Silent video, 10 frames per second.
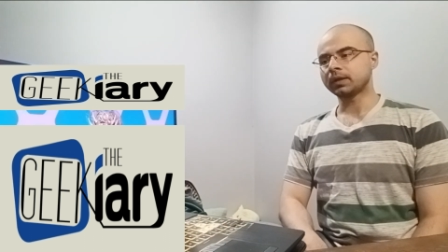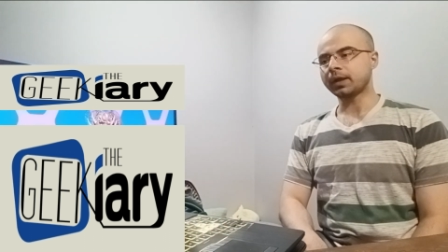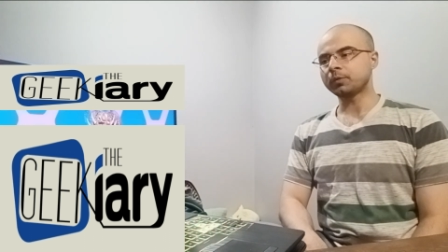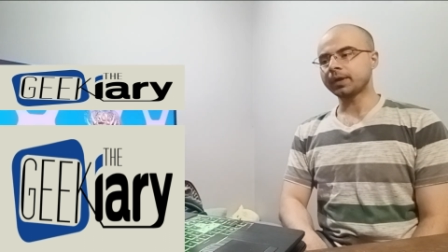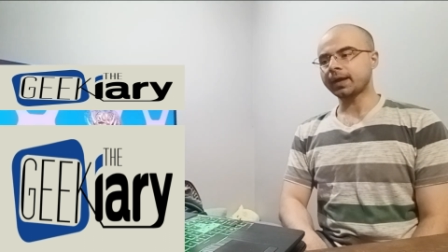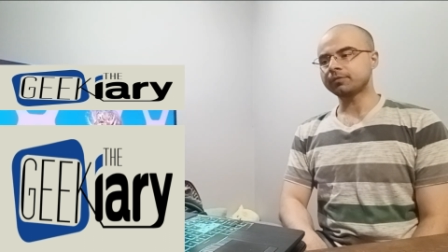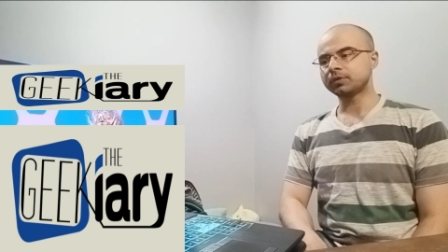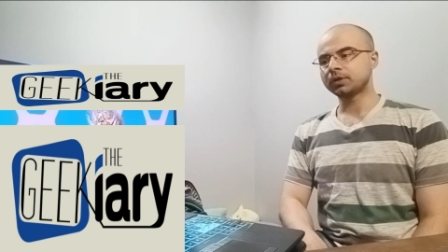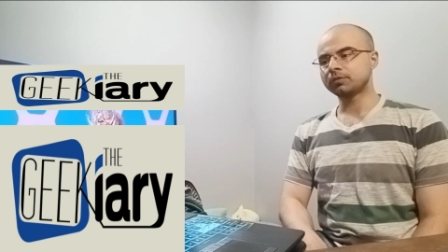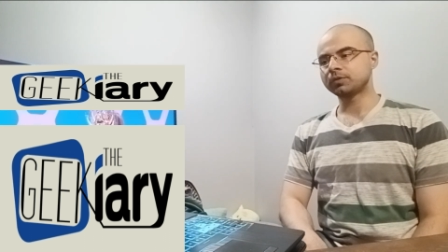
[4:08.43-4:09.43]
Now we have
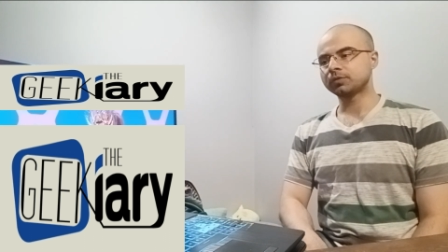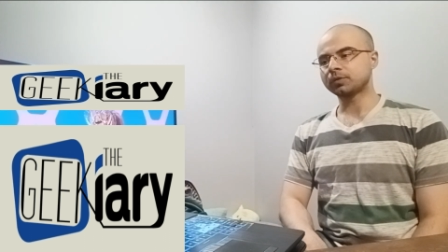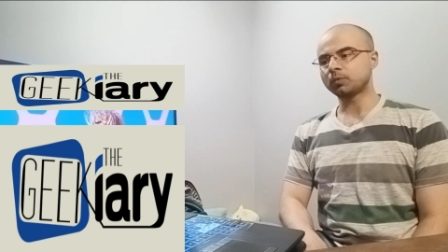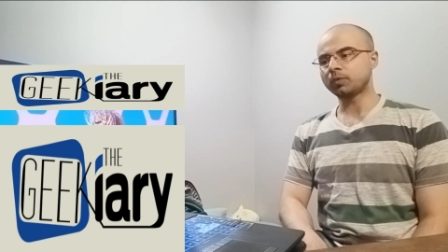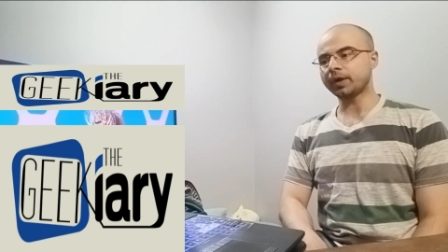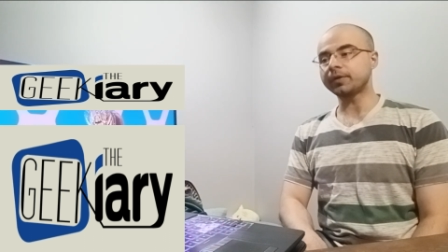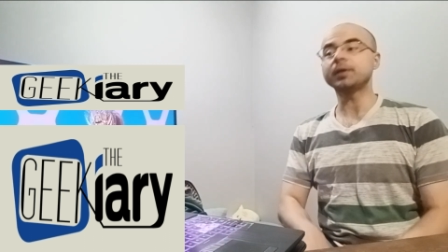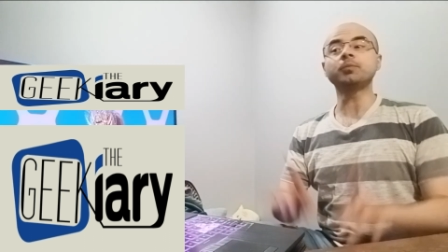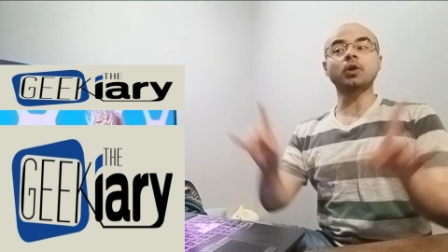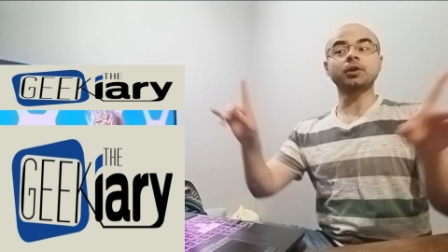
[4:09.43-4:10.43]
to give you some very
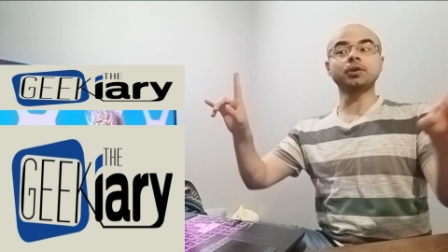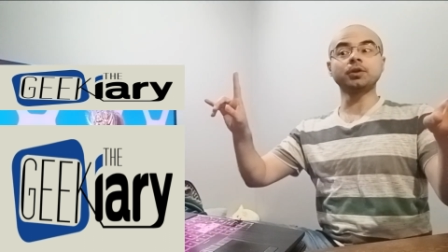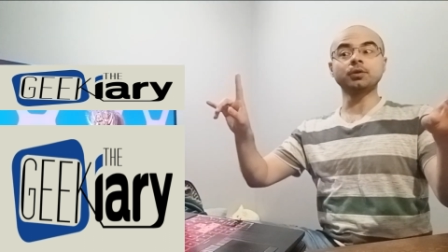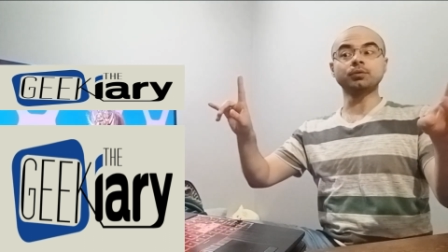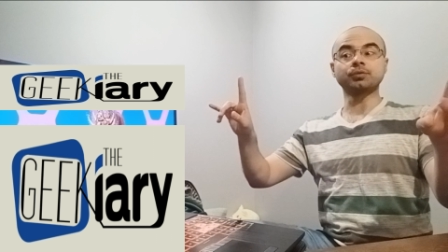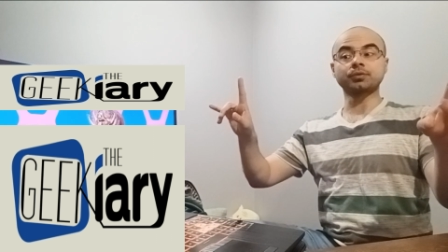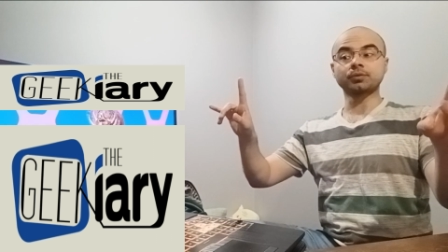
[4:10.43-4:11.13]
important news.